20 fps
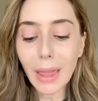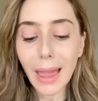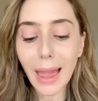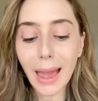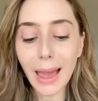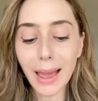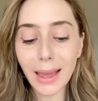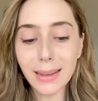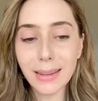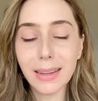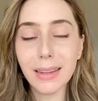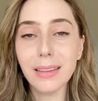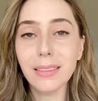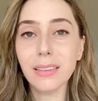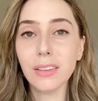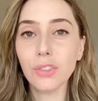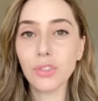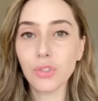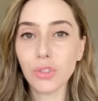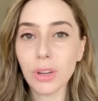And it is
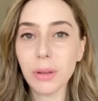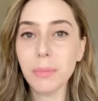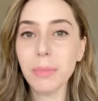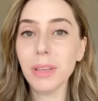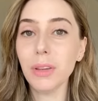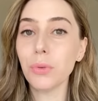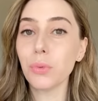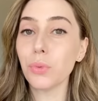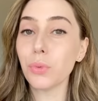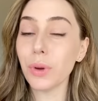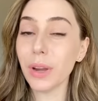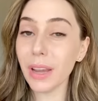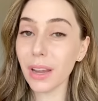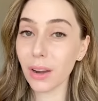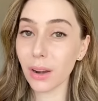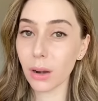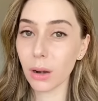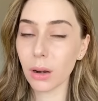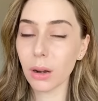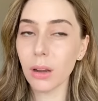extremely
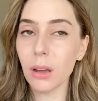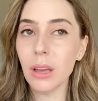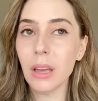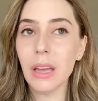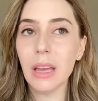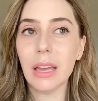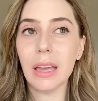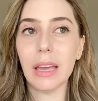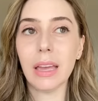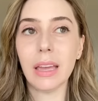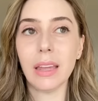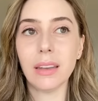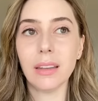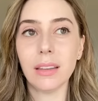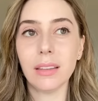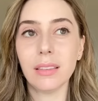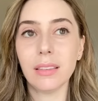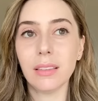rare in